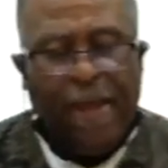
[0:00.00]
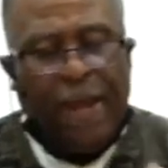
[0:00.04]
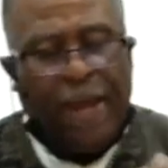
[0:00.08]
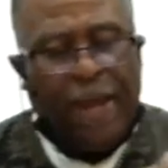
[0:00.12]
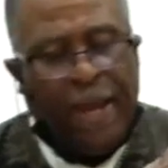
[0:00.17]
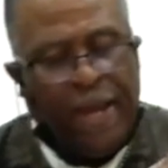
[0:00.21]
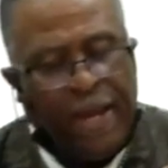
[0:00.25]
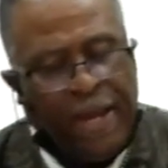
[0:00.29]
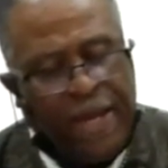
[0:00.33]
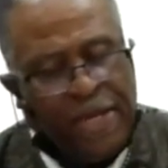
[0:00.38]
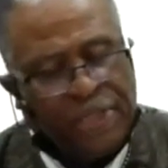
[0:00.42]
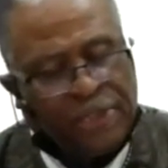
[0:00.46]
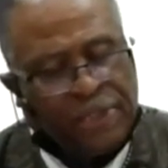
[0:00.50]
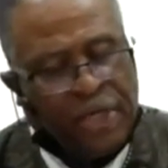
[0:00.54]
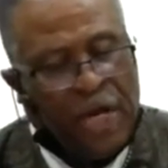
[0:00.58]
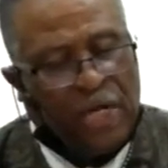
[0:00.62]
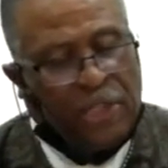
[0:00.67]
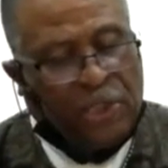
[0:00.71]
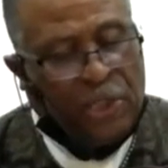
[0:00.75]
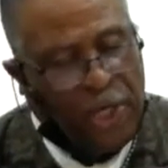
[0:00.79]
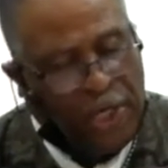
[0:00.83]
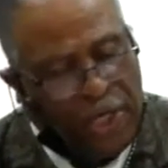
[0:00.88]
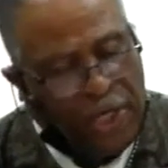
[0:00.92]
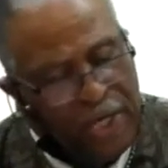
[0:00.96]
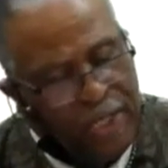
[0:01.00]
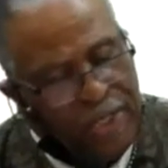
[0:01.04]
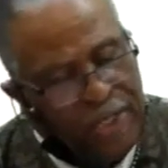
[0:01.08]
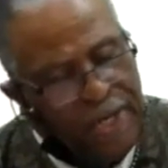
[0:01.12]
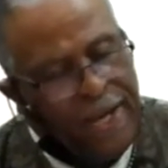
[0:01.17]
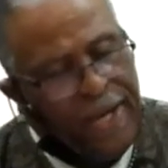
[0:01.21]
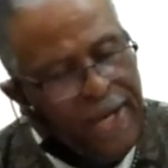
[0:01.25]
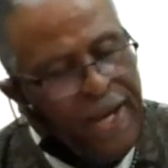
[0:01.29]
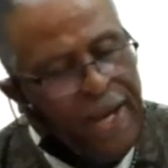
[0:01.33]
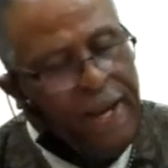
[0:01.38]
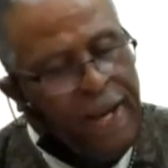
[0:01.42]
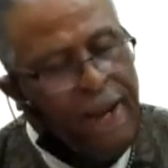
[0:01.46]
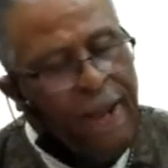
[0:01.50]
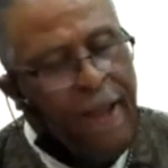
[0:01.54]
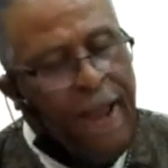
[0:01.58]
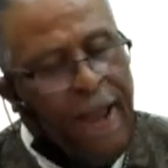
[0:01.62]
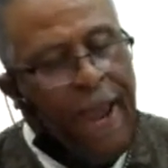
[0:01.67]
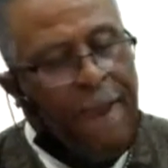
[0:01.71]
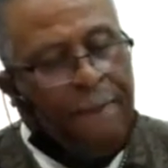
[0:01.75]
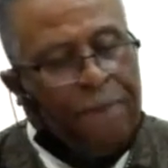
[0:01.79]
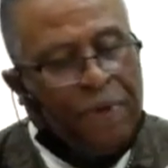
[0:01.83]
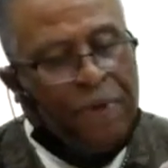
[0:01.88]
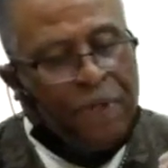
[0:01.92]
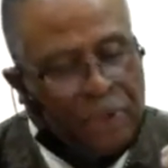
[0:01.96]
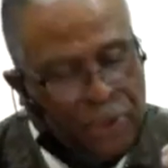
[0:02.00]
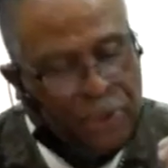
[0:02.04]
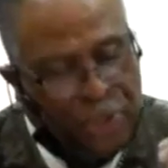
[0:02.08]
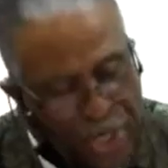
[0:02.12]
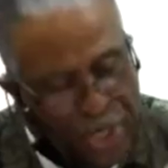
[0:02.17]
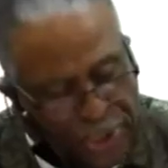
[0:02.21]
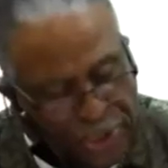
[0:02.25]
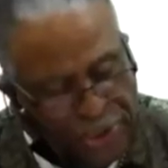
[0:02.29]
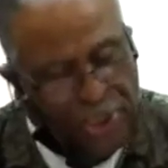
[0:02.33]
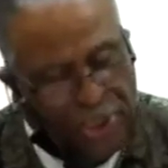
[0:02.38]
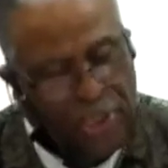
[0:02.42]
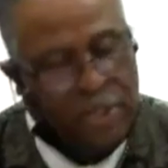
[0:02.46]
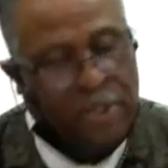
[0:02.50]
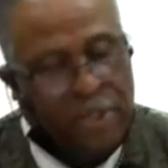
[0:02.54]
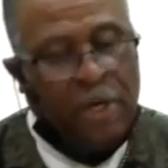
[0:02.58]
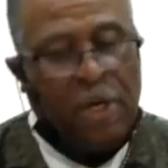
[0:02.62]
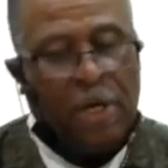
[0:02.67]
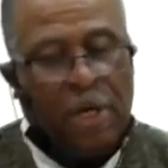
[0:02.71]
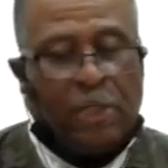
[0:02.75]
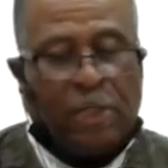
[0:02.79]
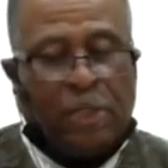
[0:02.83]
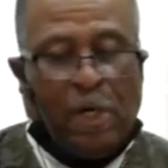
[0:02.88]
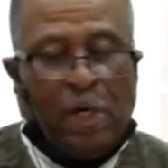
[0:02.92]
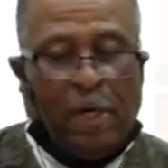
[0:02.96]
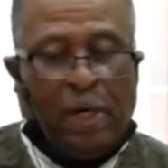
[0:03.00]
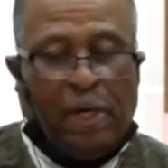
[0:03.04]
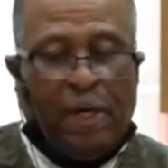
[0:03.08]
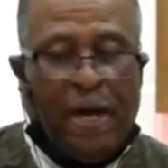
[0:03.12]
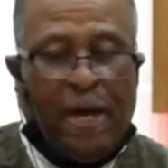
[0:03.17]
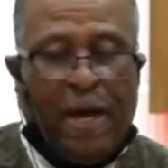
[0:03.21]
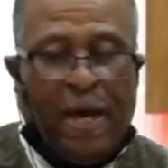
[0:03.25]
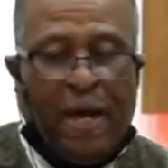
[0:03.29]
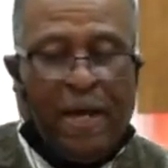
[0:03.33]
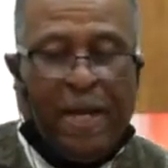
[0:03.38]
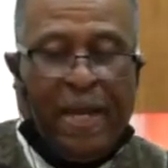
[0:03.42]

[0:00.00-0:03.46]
he is articulating a petition to God.